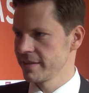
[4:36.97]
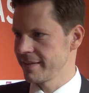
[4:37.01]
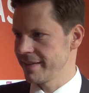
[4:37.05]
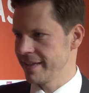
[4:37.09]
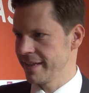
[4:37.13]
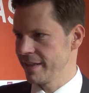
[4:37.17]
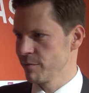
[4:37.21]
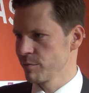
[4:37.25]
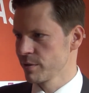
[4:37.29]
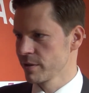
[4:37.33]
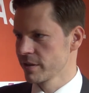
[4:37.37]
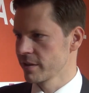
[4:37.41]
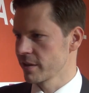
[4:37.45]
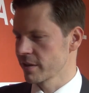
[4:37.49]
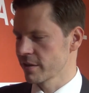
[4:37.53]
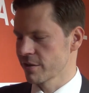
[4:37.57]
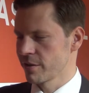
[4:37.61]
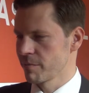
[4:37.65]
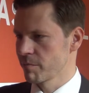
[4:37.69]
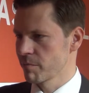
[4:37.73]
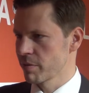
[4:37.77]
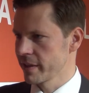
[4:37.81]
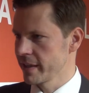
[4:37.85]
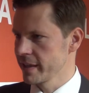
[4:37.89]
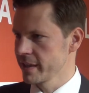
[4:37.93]
I will not
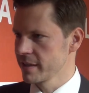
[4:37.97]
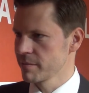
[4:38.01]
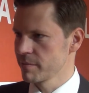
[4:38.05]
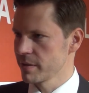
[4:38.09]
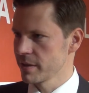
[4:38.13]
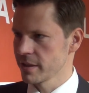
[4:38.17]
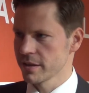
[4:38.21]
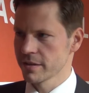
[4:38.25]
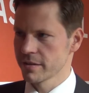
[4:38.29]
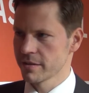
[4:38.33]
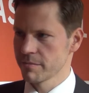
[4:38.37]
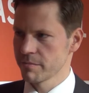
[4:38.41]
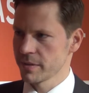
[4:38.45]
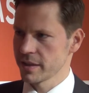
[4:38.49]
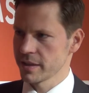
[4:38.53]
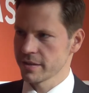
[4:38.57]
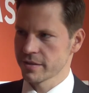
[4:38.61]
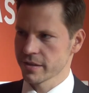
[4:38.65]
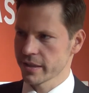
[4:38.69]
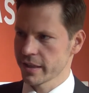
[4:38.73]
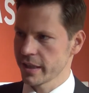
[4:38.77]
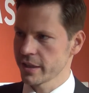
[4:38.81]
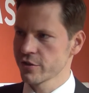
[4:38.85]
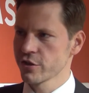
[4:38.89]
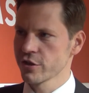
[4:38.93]
complain about my
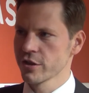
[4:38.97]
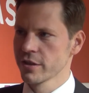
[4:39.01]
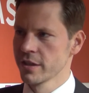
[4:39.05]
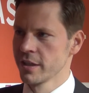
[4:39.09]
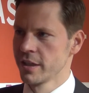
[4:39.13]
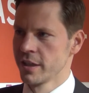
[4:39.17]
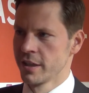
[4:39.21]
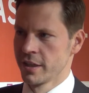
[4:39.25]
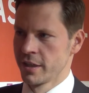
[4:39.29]
schedule.